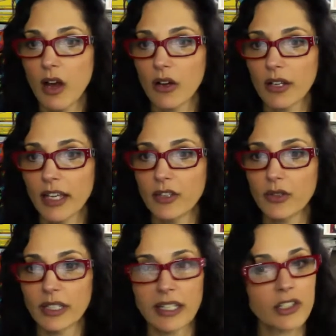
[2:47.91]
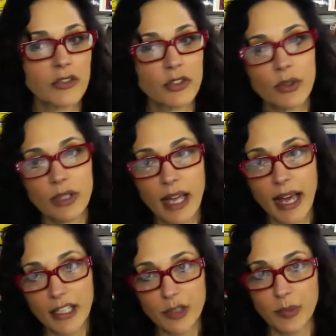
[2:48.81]
Okay, you can interview an
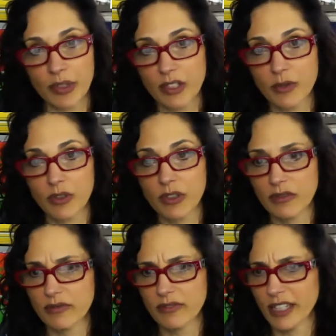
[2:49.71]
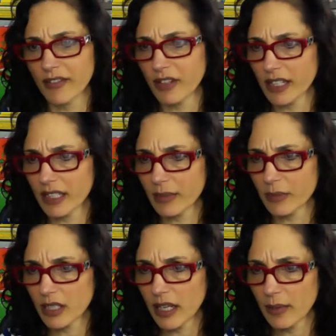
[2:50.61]
expert. These are, she gave like, let me
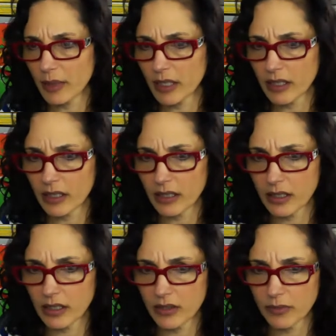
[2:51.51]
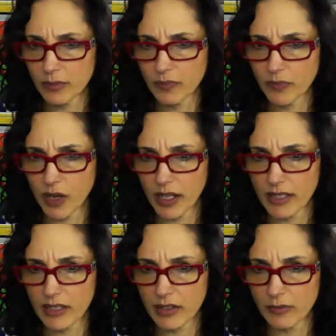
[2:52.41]
see how many
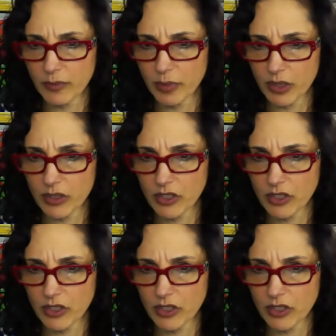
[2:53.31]
kinds of books.